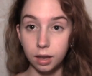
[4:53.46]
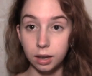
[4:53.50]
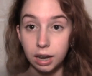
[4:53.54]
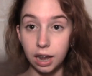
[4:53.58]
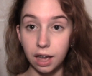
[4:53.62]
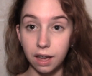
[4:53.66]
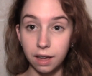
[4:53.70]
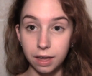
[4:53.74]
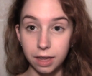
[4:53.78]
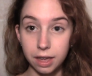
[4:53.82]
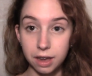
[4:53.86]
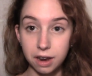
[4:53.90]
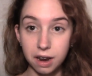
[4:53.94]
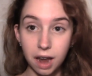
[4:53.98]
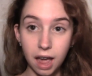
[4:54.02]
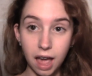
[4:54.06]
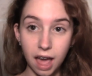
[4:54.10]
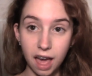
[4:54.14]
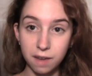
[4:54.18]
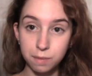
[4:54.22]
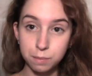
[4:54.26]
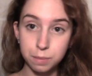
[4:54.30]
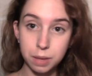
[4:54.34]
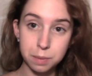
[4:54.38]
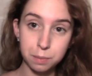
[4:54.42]
Now here I
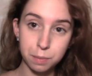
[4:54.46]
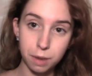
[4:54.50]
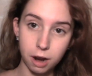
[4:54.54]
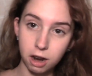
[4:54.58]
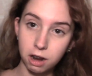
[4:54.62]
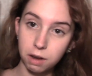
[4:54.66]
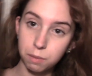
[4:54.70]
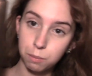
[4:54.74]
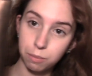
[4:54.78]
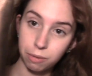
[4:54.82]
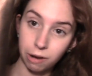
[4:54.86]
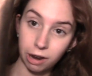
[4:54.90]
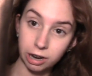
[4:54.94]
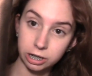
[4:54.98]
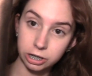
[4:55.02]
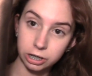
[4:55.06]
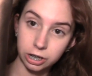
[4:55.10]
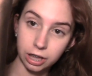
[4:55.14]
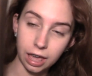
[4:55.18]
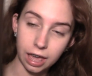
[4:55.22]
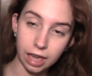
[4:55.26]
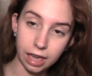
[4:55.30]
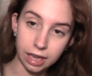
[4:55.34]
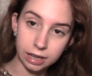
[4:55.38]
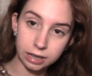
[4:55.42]
have my Mark
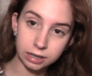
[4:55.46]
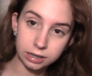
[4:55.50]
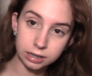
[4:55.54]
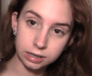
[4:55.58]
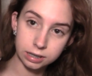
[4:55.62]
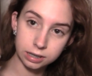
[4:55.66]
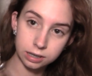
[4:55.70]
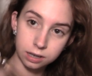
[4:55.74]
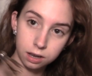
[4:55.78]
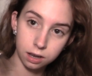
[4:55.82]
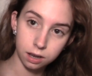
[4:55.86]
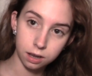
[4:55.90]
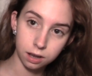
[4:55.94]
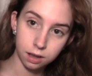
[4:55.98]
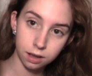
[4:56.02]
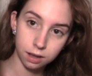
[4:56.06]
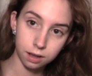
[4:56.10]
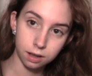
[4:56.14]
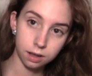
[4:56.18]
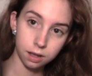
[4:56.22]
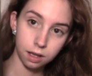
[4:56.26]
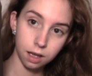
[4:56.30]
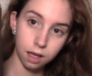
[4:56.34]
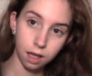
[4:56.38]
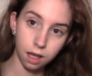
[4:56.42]
brush case,
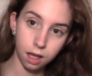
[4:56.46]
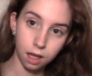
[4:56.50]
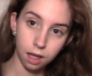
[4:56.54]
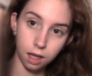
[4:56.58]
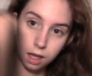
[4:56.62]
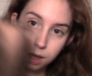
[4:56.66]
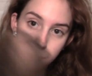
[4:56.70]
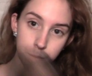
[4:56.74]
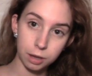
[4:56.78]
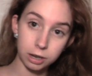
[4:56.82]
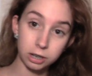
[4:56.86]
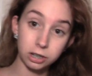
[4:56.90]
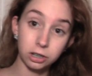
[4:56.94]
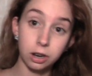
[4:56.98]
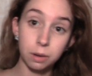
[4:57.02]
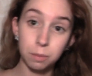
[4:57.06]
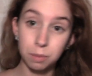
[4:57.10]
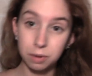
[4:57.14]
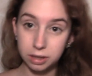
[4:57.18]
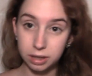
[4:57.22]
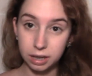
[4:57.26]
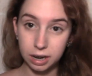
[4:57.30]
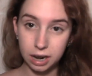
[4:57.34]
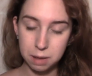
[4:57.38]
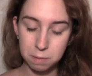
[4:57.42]
I'll make sure to
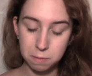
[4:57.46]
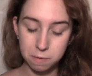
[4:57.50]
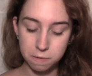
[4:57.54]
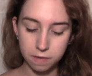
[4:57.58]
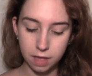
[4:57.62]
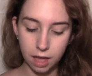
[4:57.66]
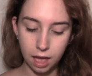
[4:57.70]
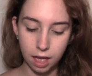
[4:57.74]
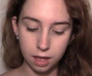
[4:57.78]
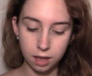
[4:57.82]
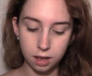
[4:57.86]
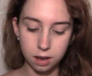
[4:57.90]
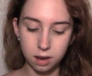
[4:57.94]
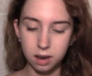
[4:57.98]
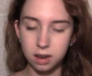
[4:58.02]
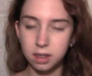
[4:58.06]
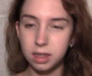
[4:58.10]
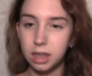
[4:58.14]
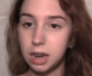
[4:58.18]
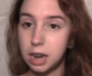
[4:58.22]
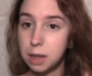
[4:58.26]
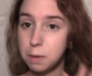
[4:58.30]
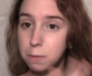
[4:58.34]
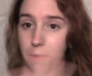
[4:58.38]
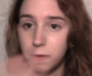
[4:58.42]
put the name of that, and
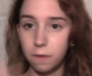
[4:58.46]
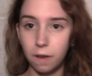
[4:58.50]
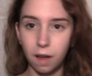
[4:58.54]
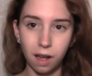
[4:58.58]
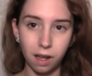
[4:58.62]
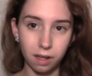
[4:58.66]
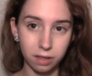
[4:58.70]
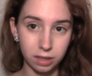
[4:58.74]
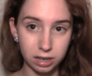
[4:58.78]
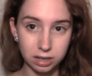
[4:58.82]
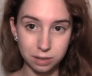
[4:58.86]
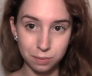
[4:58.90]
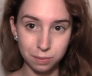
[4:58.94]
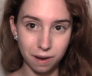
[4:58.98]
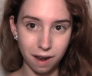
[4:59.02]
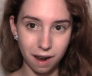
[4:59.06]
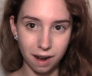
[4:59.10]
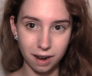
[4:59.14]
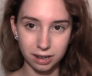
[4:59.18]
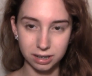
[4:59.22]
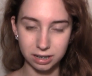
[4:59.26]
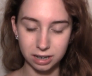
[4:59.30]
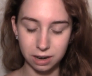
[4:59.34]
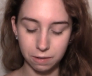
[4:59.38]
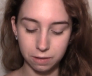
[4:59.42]
the name of all these
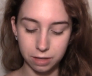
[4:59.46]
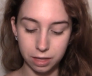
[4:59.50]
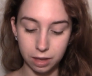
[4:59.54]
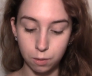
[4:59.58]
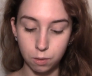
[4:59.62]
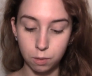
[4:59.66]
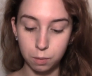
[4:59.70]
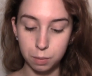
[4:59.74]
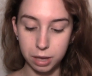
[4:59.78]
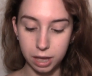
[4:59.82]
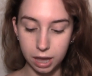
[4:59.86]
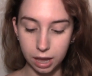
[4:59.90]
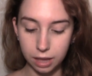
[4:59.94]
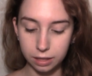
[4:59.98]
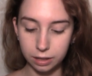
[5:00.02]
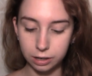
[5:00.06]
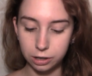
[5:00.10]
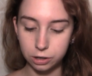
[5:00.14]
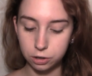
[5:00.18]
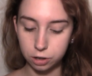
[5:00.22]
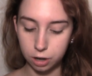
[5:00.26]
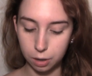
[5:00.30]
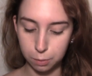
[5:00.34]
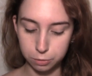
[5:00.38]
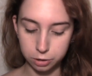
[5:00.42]
products and everything will be in the
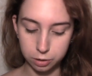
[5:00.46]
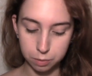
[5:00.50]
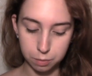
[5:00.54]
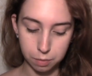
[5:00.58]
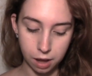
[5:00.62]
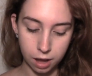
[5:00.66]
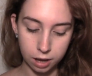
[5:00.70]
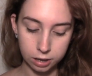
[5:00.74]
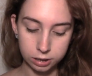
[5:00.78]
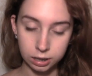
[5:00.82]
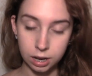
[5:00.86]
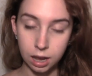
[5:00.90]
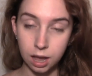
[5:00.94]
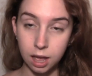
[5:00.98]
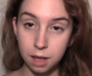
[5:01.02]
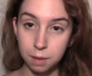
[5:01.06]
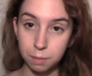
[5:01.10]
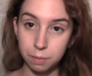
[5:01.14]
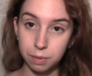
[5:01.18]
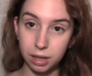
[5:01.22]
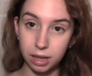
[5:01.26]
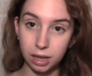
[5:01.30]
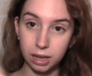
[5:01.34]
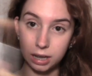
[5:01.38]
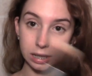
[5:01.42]
description box.
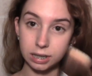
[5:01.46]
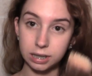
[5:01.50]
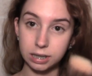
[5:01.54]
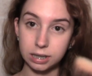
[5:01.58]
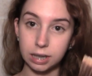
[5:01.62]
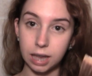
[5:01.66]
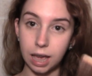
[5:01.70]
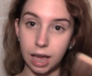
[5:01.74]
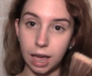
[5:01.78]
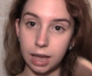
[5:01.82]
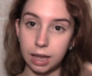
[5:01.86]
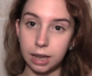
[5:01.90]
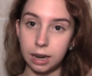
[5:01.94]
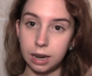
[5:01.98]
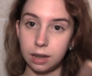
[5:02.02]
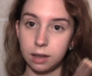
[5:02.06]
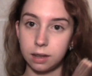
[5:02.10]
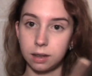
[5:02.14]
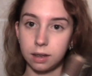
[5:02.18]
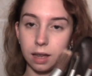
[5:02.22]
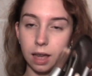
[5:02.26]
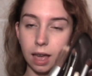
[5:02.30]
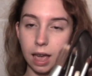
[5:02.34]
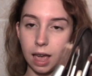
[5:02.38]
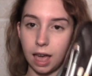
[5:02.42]
But inside,
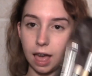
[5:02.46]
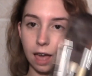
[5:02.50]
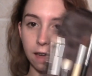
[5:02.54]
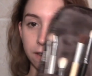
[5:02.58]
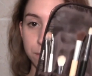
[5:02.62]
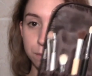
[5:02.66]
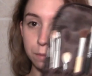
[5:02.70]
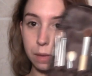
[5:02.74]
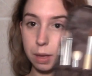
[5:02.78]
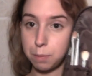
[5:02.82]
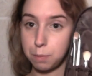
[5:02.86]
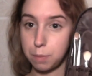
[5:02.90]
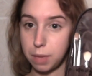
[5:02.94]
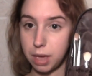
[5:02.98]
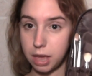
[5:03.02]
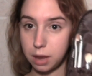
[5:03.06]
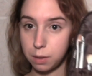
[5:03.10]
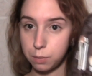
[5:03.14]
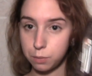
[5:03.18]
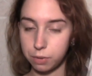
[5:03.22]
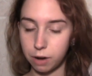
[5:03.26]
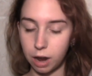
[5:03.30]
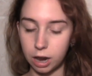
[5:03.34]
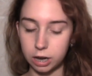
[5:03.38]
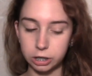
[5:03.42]
I have my
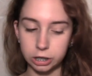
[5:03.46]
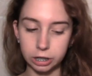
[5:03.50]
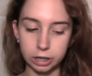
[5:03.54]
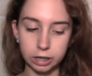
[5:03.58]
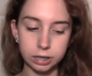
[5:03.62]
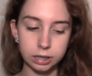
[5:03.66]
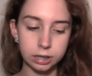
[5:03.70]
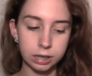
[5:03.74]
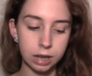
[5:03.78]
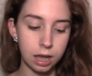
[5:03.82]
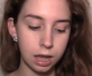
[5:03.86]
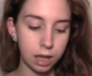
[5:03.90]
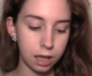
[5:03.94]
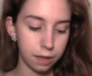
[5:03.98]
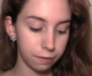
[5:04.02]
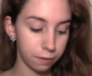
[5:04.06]
main brushes.